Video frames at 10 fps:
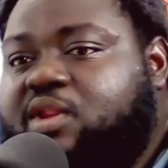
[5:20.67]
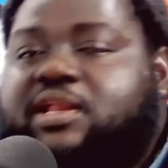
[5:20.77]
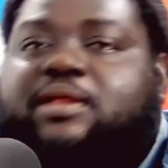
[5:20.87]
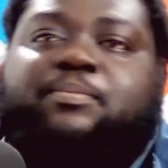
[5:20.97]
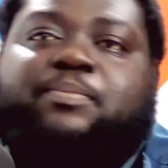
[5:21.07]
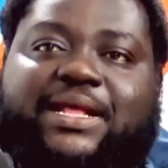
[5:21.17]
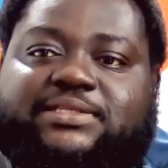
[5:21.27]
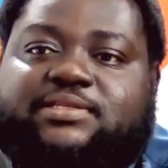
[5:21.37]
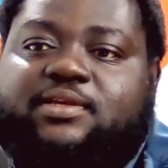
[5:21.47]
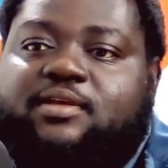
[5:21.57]
But
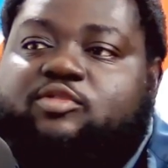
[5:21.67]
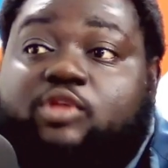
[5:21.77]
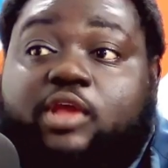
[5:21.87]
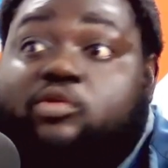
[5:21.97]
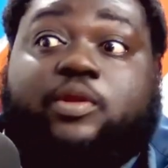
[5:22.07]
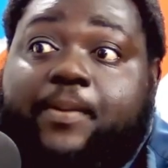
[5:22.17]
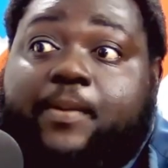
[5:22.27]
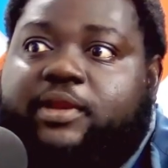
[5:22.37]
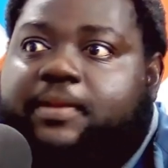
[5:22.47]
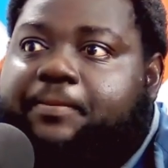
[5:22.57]
the people
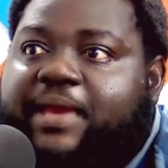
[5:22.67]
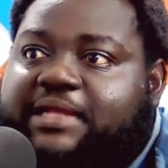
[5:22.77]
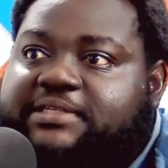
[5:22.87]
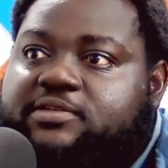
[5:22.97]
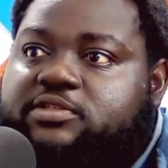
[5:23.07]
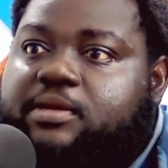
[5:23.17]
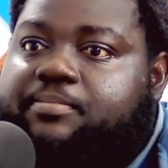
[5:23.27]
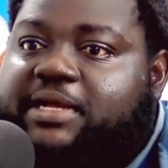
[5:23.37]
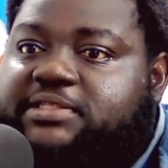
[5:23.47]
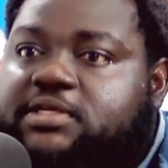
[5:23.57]
didn't pay attention to them.
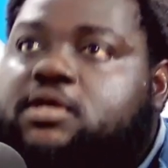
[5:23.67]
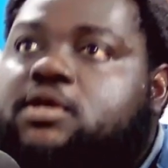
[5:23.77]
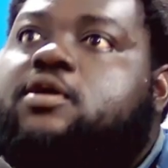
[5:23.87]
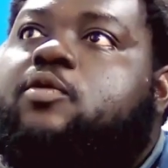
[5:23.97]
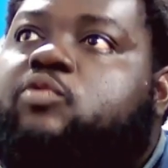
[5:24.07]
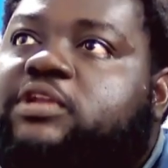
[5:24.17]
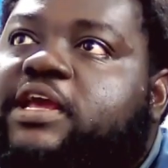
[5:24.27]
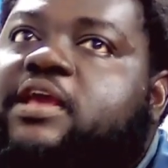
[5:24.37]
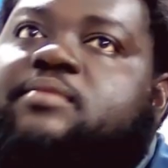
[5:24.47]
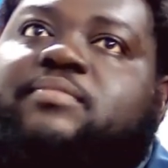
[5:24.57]
But with the
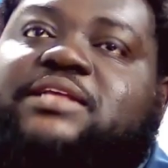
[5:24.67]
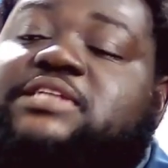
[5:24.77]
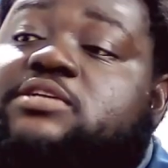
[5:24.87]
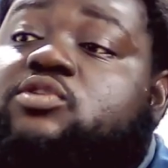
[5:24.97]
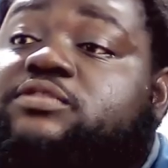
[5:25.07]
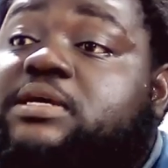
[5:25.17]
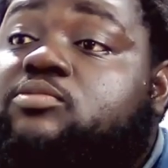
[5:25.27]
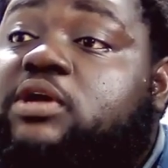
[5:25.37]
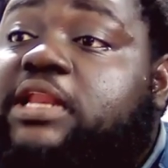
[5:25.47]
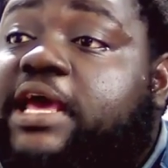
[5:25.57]
emergence of someone
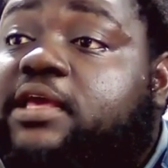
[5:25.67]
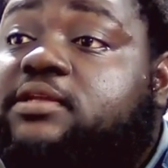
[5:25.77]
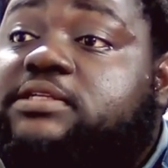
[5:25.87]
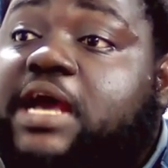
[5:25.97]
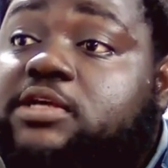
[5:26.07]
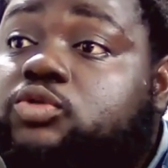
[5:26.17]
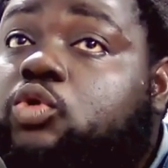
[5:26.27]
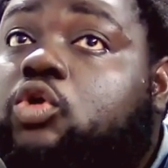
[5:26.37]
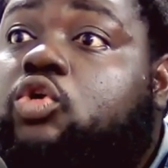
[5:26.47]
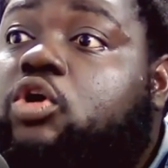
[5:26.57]
like Dance God
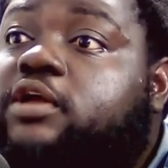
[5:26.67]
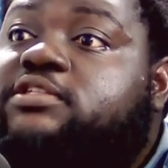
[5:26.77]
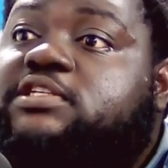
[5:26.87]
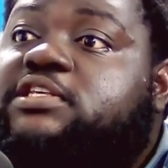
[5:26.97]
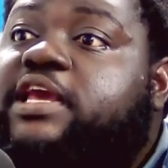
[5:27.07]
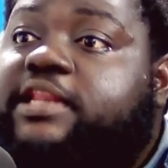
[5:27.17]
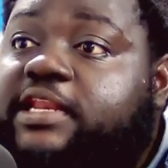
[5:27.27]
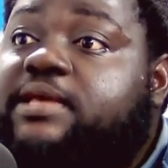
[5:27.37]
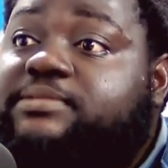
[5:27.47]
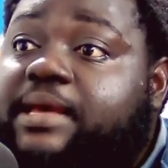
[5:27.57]
Lord, Ziggy, and the names
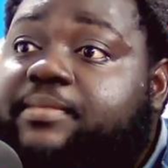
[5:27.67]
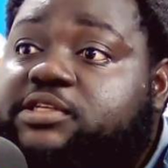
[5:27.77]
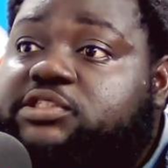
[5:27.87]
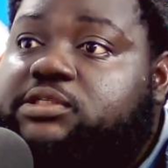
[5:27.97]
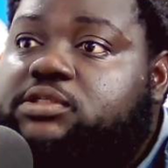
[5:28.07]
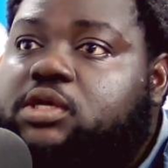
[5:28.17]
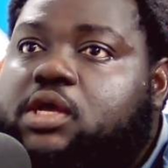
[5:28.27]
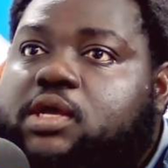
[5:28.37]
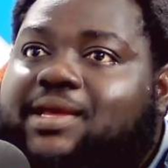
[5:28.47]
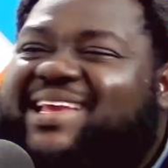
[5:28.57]
I mentioned,
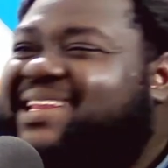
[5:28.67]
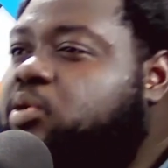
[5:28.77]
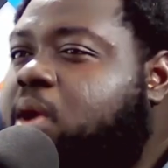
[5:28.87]
they were able to.